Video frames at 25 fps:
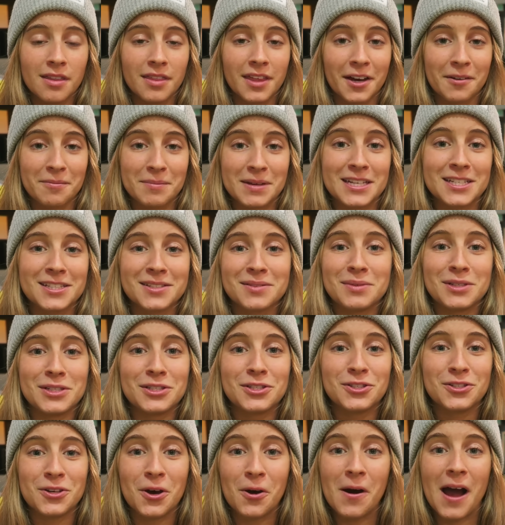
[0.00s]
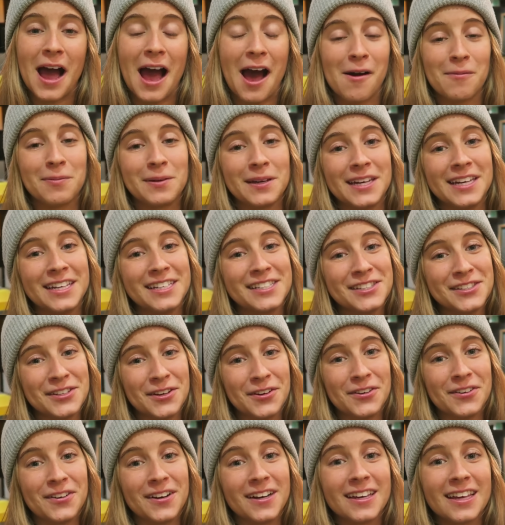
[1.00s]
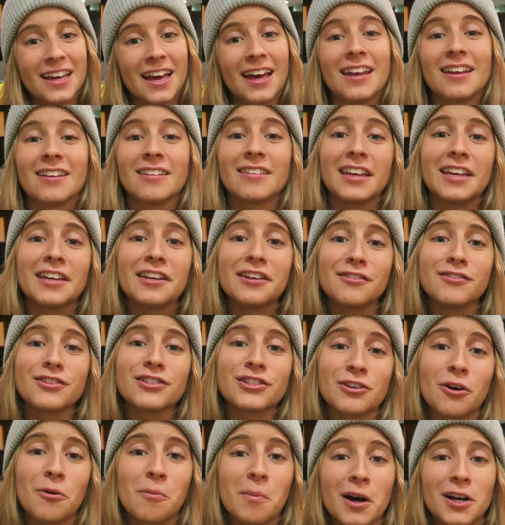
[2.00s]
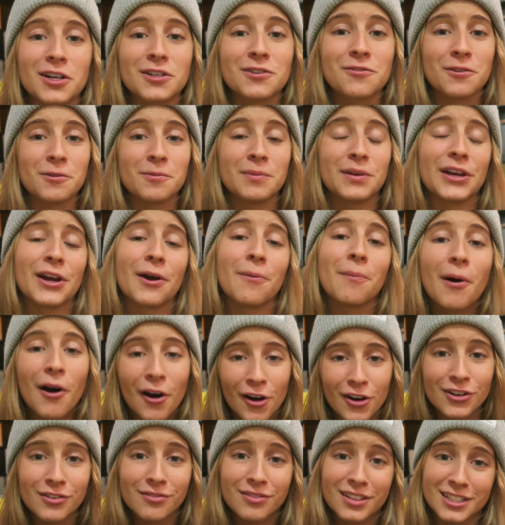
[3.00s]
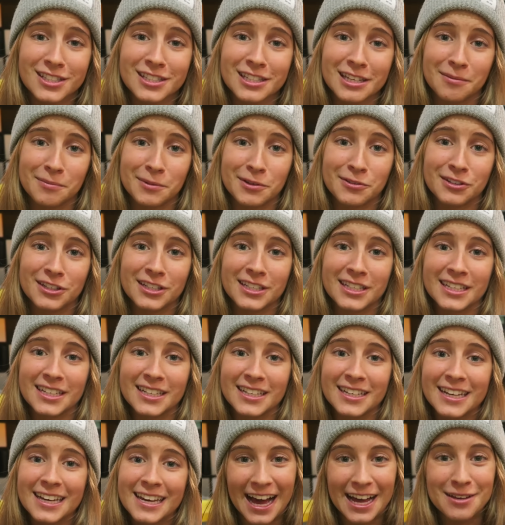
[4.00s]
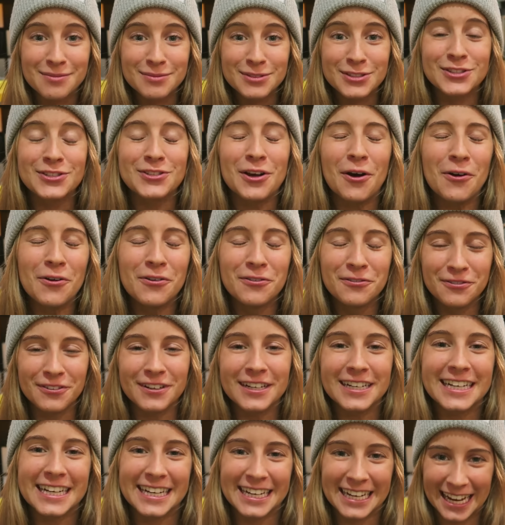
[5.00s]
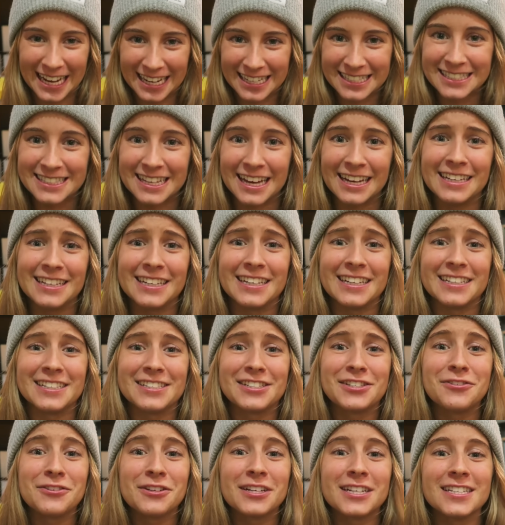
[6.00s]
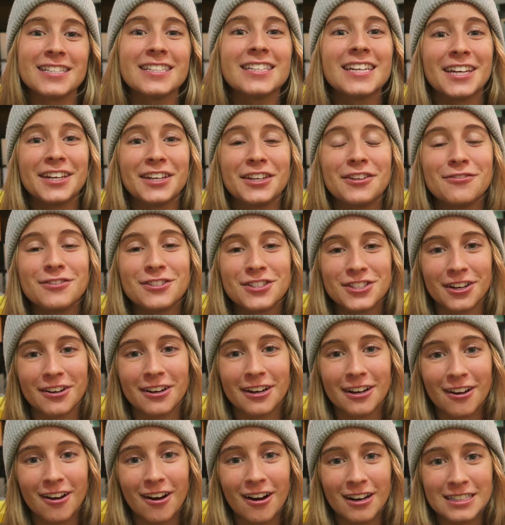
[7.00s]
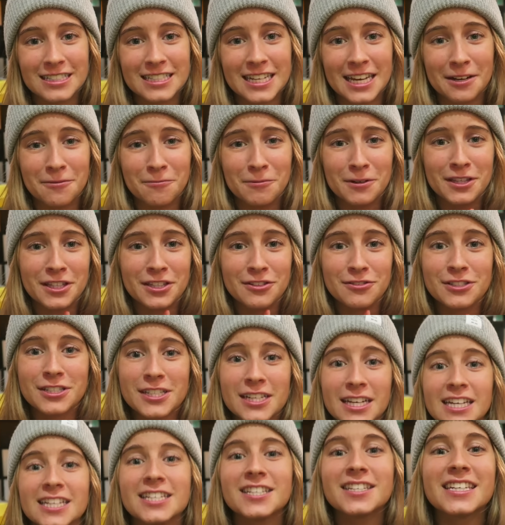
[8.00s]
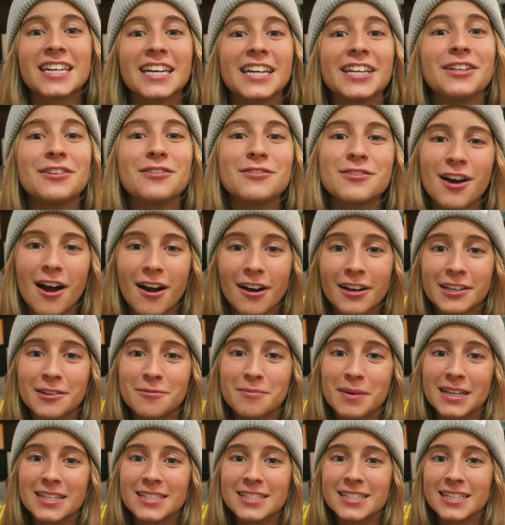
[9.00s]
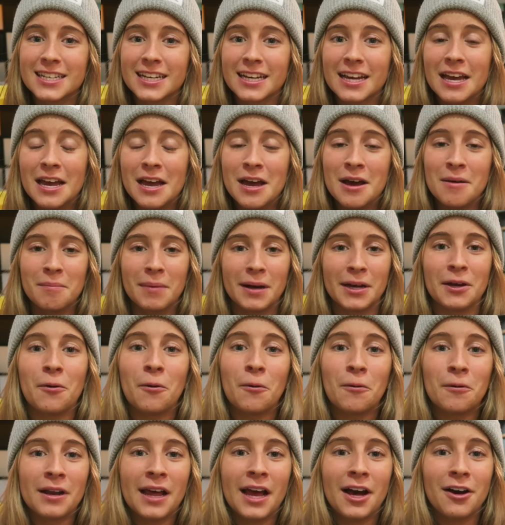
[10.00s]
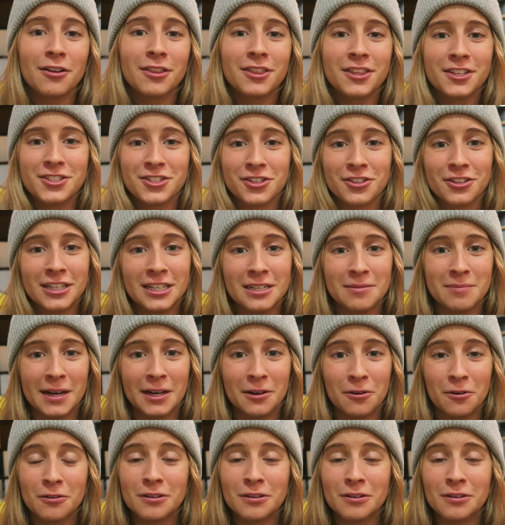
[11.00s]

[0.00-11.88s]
That makes me so happy. So again, thank you so much for being a part of this community. I am so freaking excited to continue sharing content with you, to continue documenting my own health journey, my